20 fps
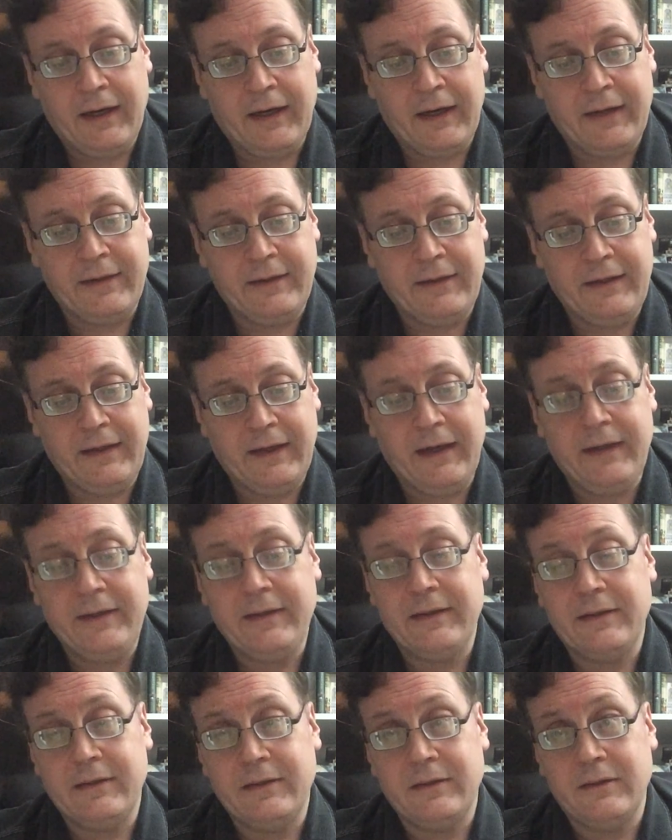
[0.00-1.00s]
and the
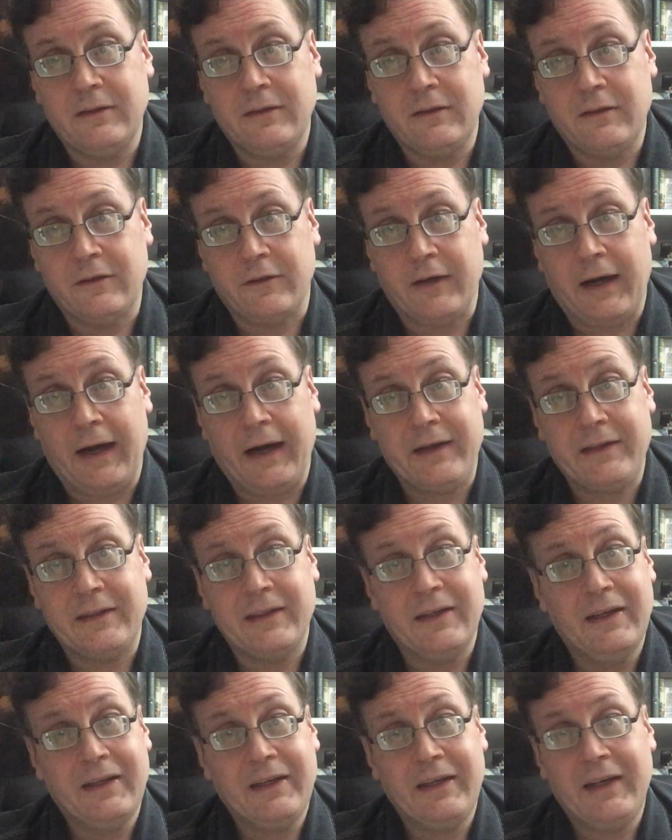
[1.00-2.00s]
egg that cracked
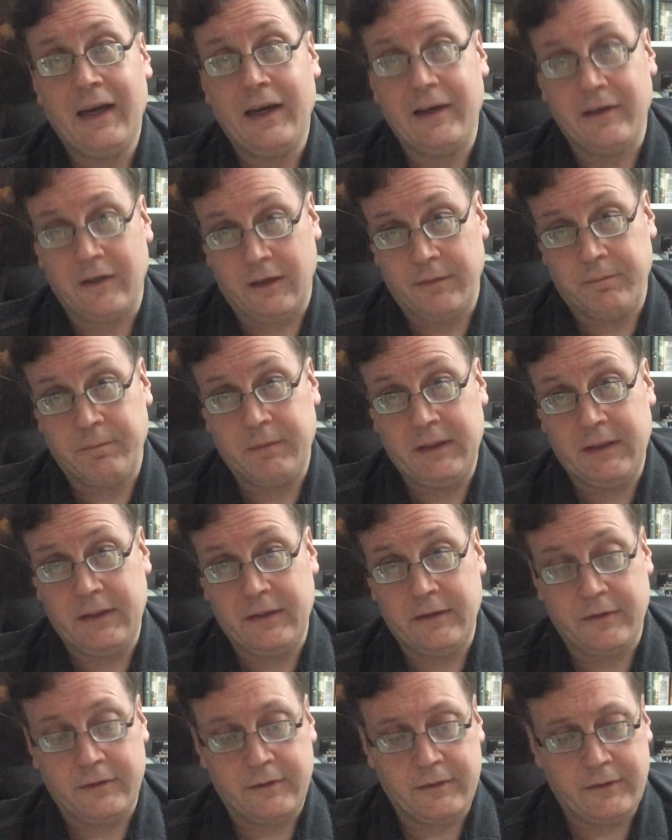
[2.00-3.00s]
cannot be
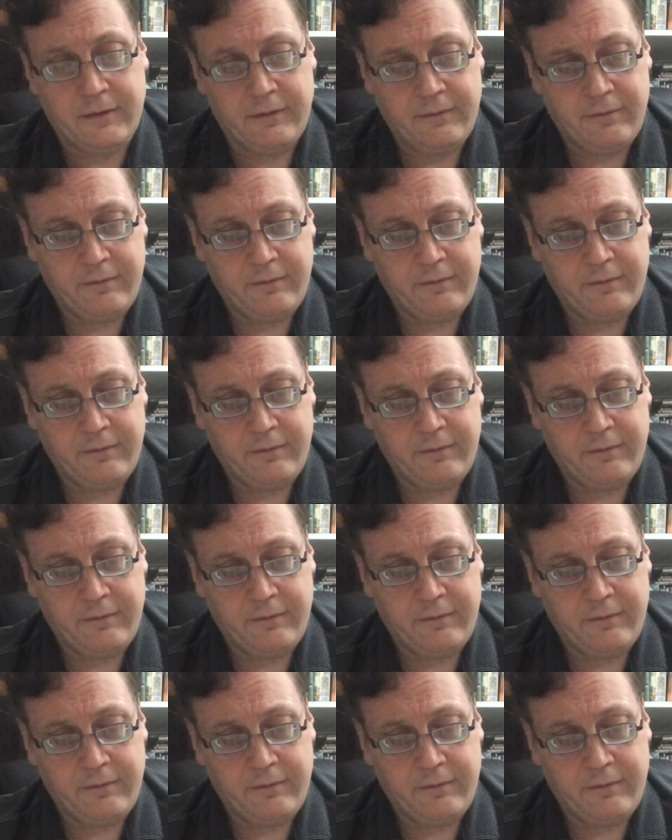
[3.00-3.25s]
cured.